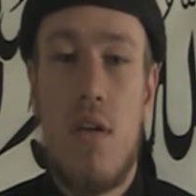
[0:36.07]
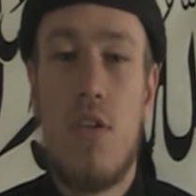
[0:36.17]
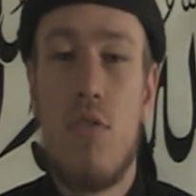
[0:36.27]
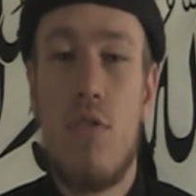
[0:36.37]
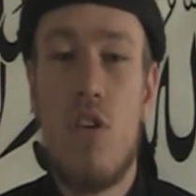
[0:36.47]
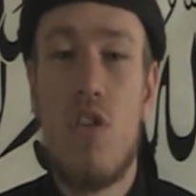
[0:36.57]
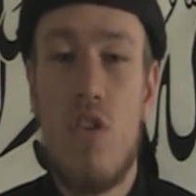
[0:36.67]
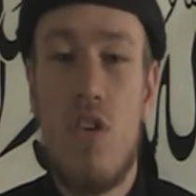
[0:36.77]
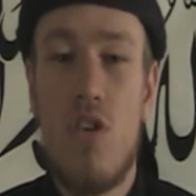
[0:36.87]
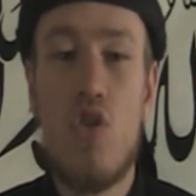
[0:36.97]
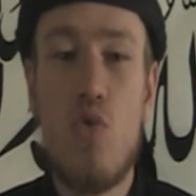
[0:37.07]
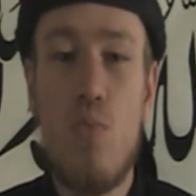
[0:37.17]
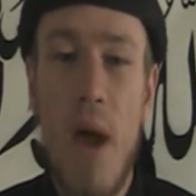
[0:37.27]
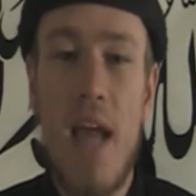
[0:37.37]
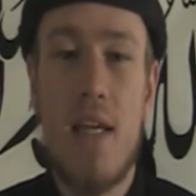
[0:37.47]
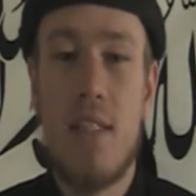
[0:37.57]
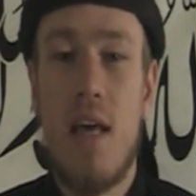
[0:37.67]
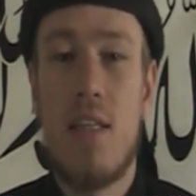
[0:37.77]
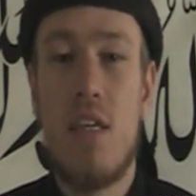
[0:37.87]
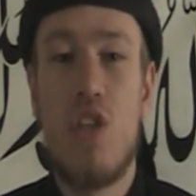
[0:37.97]
You pay the
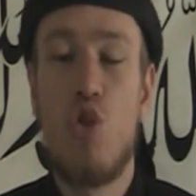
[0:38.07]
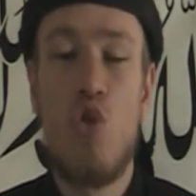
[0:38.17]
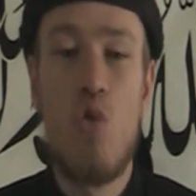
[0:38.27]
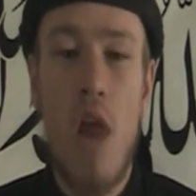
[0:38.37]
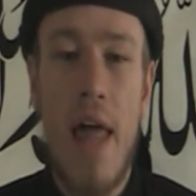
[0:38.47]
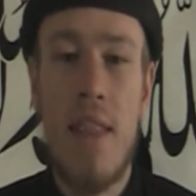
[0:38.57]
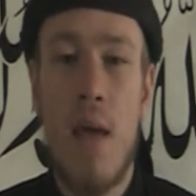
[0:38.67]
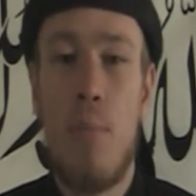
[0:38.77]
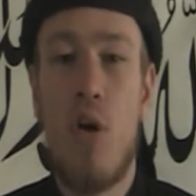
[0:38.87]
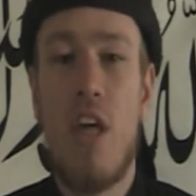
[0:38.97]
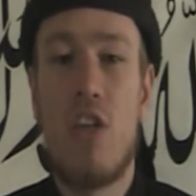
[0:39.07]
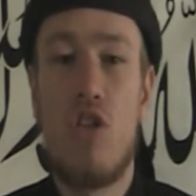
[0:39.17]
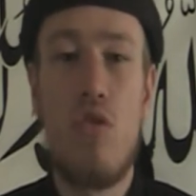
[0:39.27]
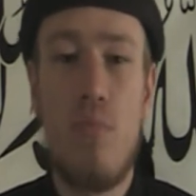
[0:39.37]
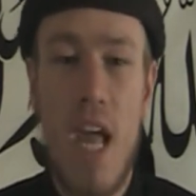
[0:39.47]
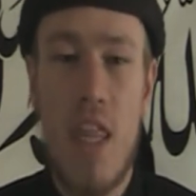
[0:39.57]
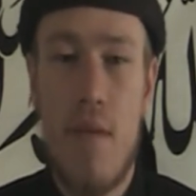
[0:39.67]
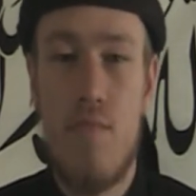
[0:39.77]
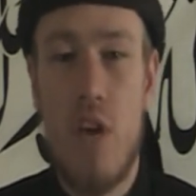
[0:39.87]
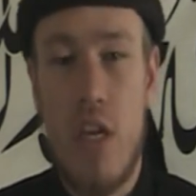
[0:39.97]
taxes, you line their pockets, you make
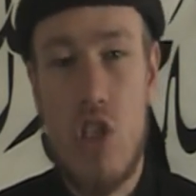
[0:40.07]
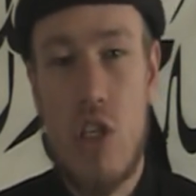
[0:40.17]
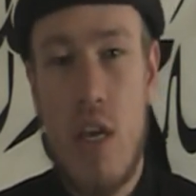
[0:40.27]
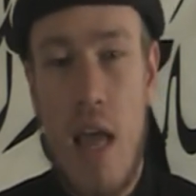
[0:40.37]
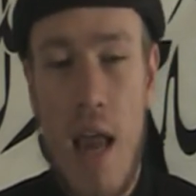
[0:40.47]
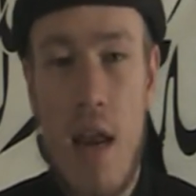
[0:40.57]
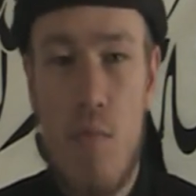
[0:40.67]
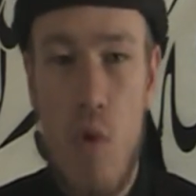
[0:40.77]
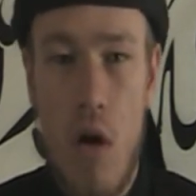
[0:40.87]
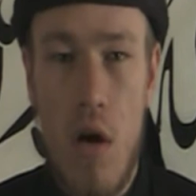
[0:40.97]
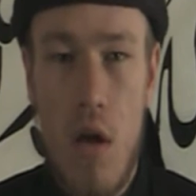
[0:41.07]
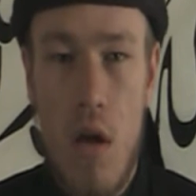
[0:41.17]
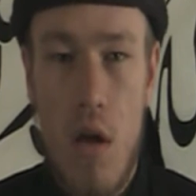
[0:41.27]
them rich, and then what?